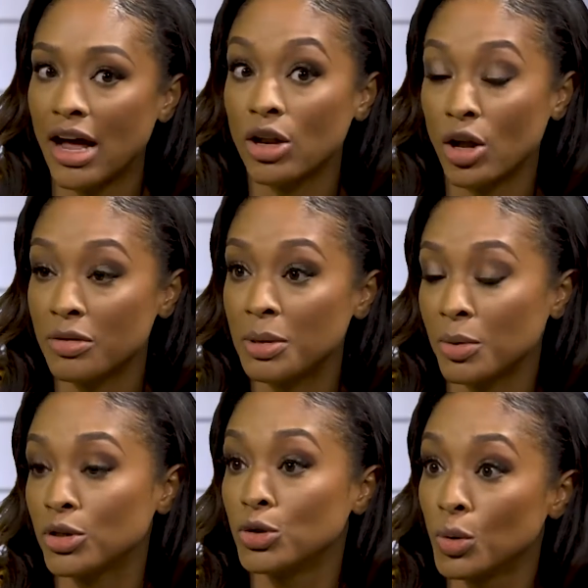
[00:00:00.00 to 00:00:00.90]
a lot of
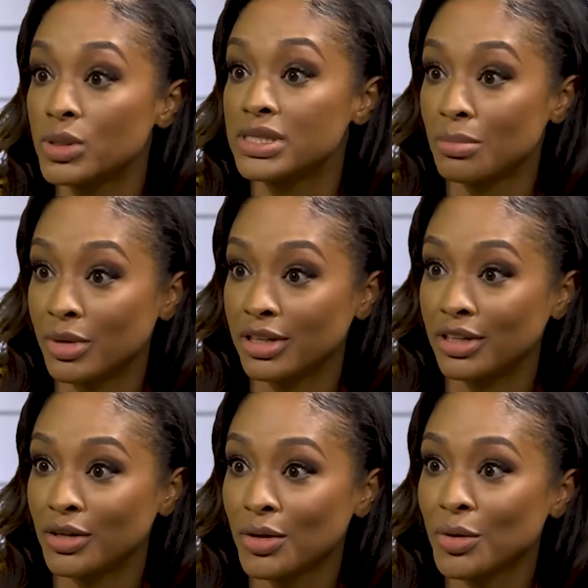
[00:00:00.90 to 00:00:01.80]
people know
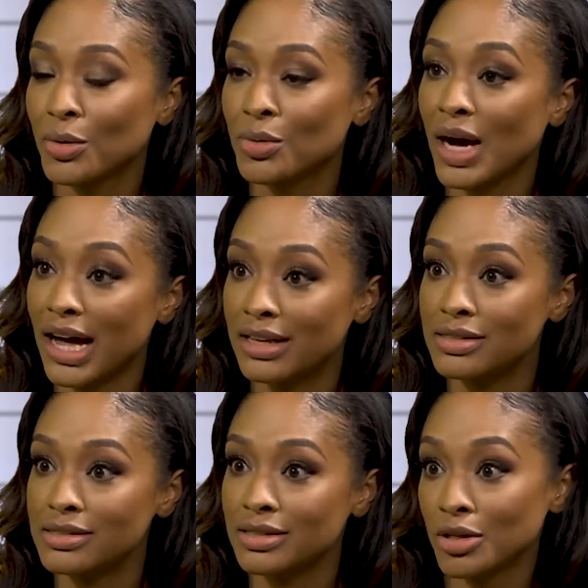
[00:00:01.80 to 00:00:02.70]
somebody who
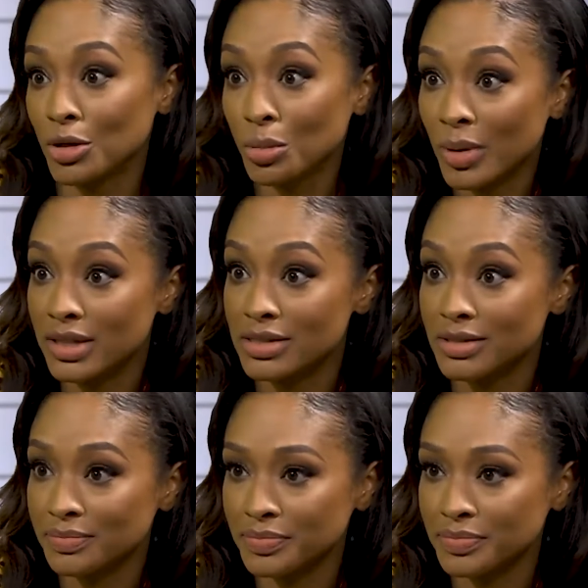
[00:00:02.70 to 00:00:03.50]
has lupus.